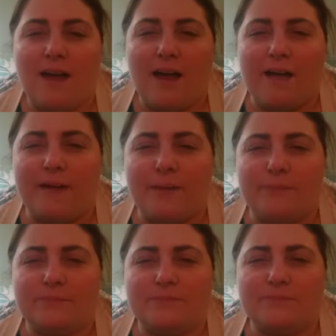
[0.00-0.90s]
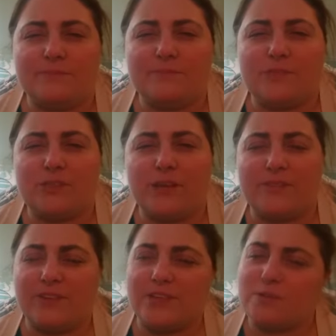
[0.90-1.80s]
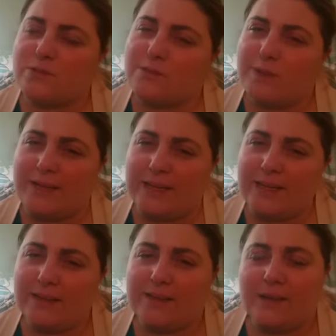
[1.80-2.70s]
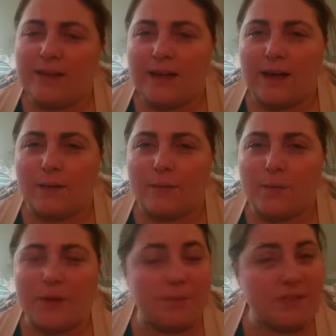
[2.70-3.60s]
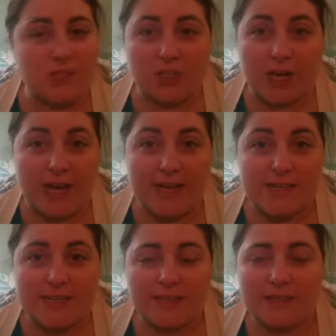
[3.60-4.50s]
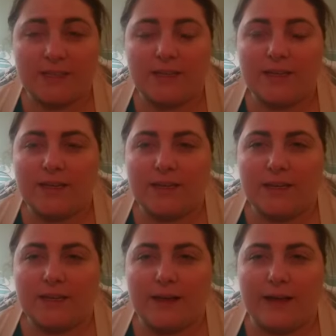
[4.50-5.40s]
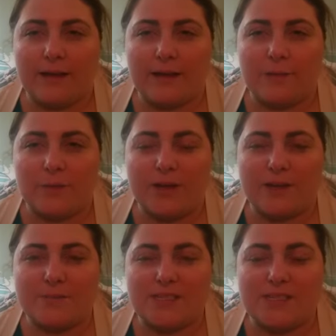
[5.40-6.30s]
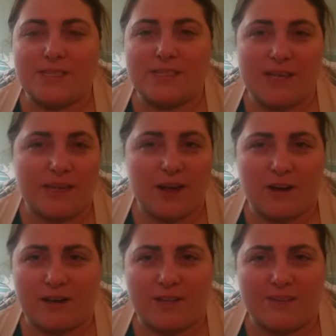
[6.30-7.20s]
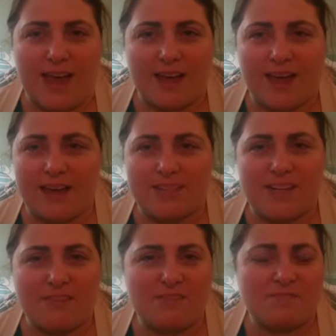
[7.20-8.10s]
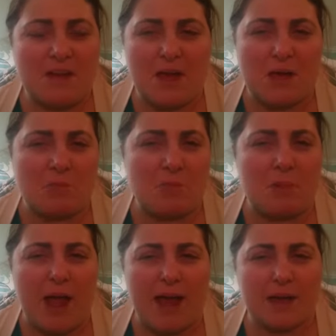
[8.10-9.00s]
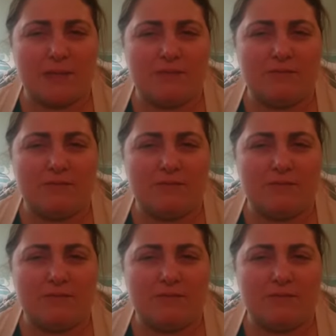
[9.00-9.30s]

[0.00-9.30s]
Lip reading: Do I feel it's worth the money? The pigments are great. When it comes to the skincare and all of that kind of stuff, I